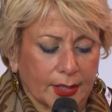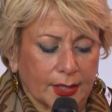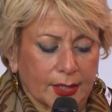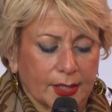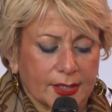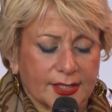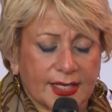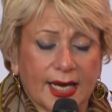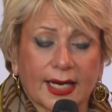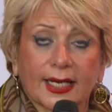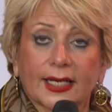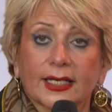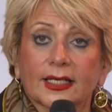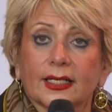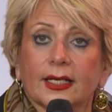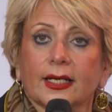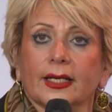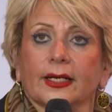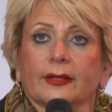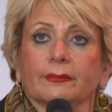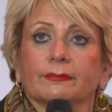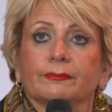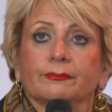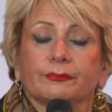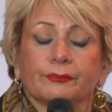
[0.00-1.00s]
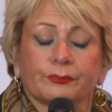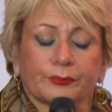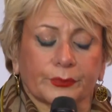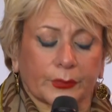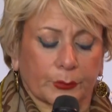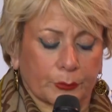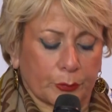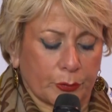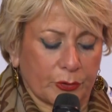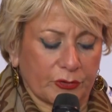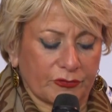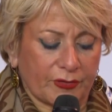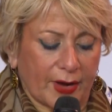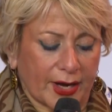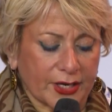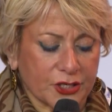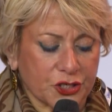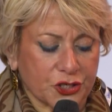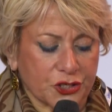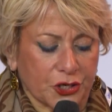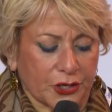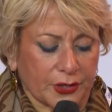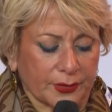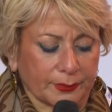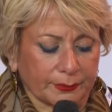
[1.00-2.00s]
Secondly,
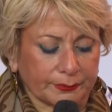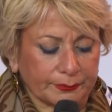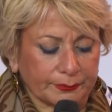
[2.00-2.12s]
prevention.